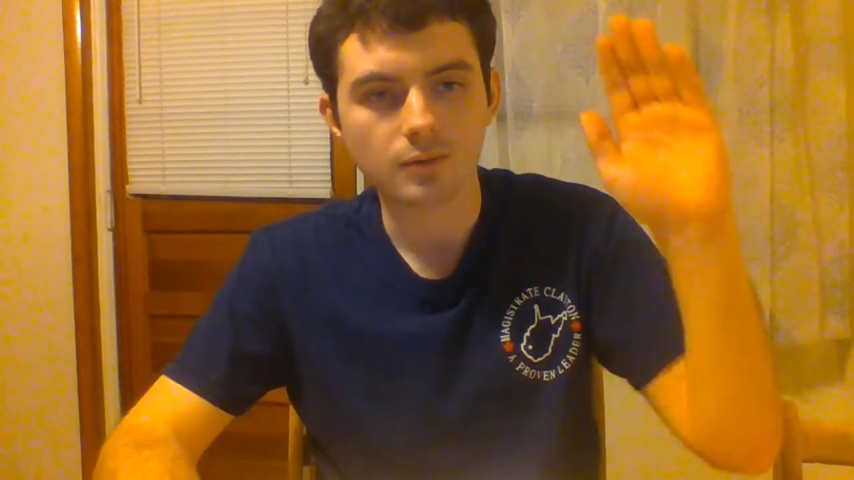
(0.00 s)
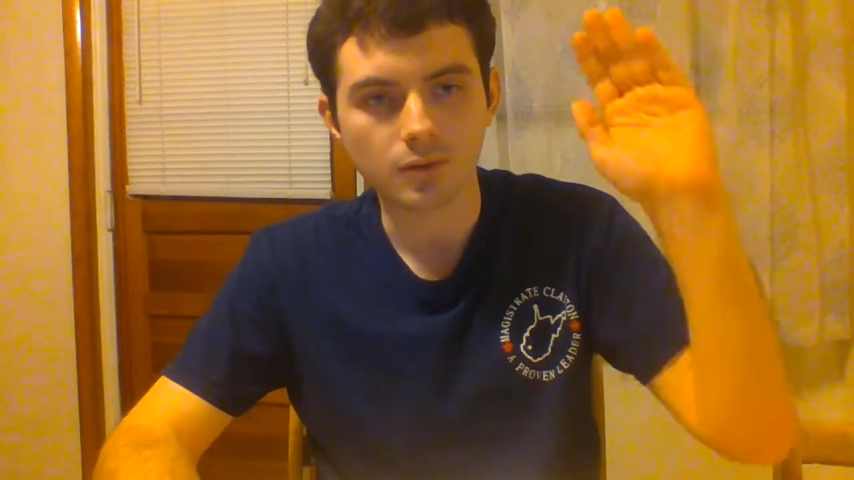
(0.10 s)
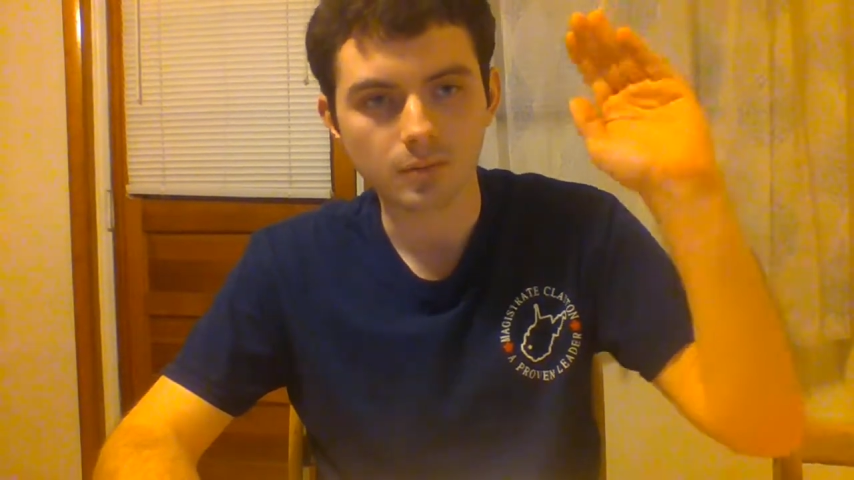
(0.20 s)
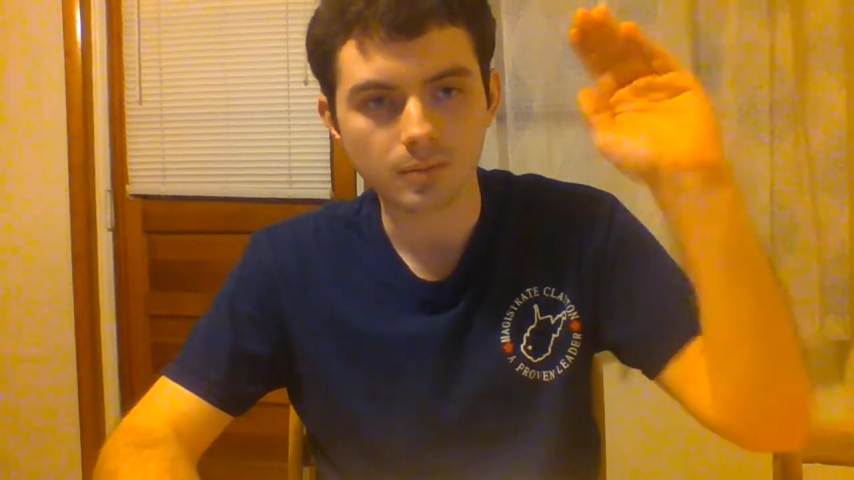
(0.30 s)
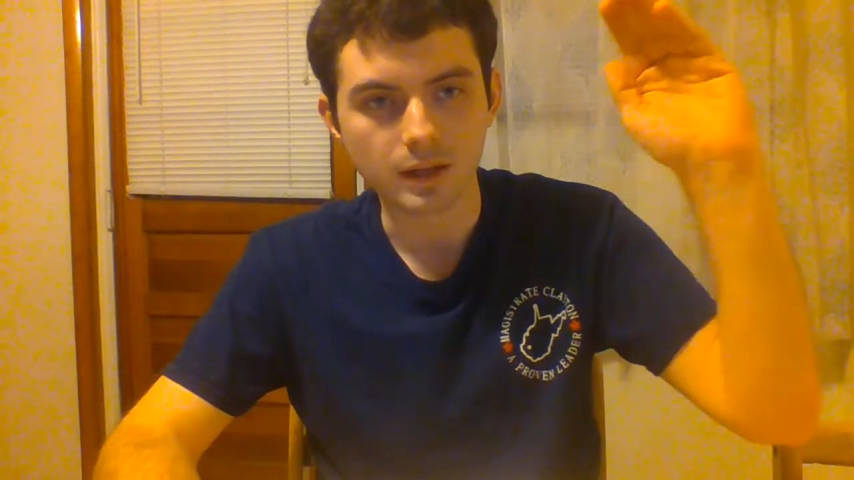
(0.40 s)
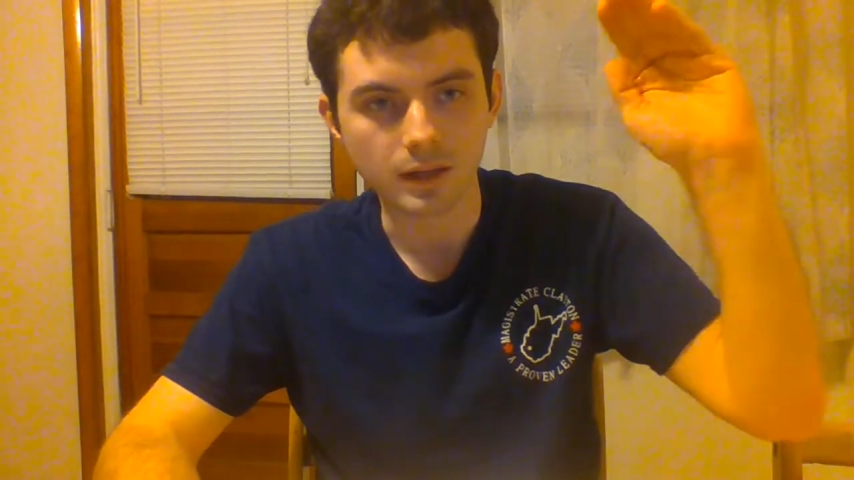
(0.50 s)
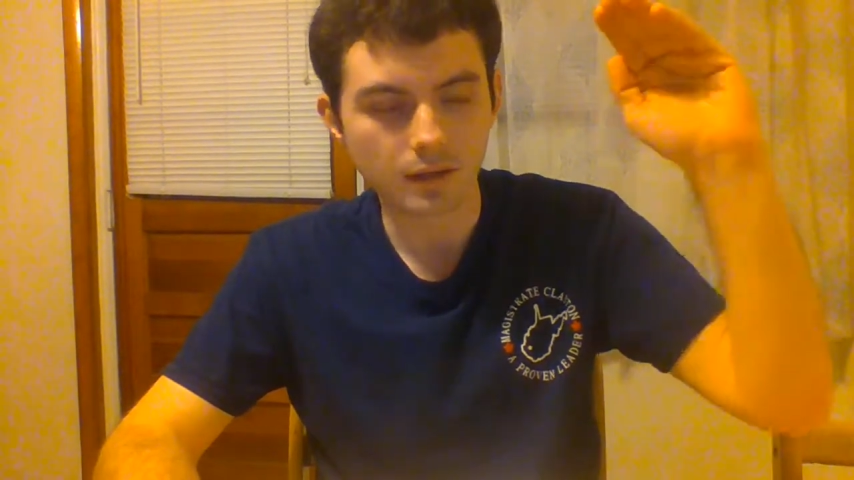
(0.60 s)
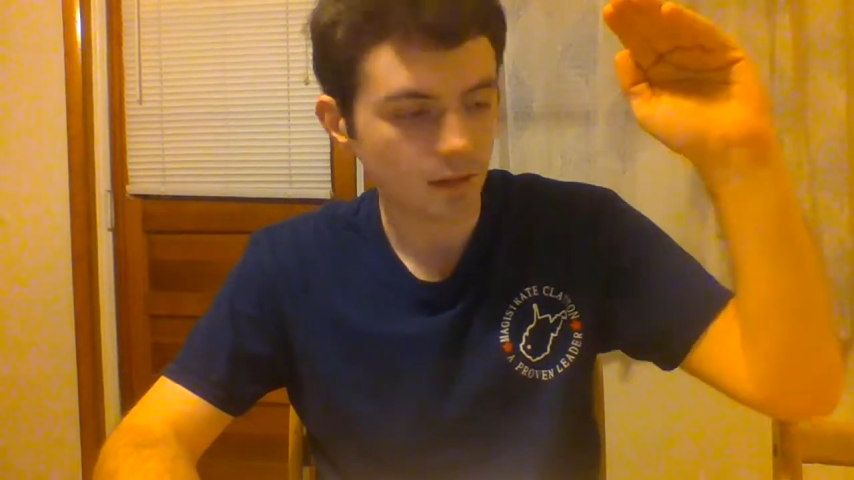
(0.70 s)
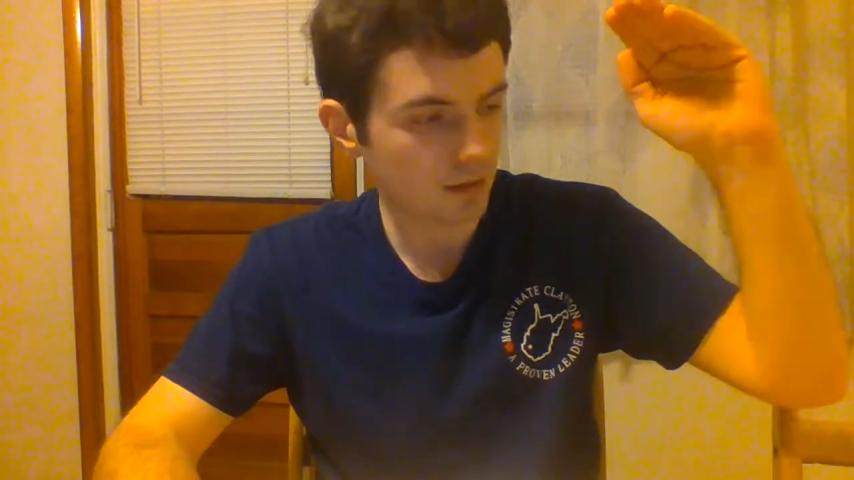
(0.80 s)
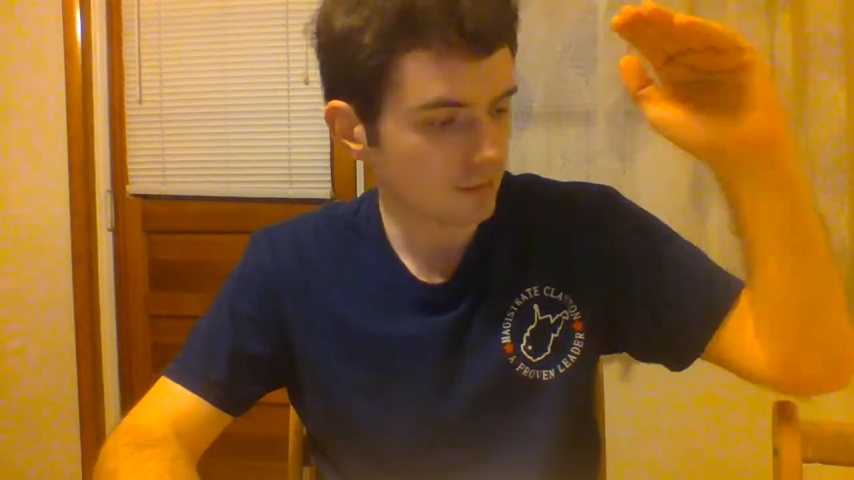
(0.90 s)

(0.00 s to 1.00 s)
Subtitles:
will peak.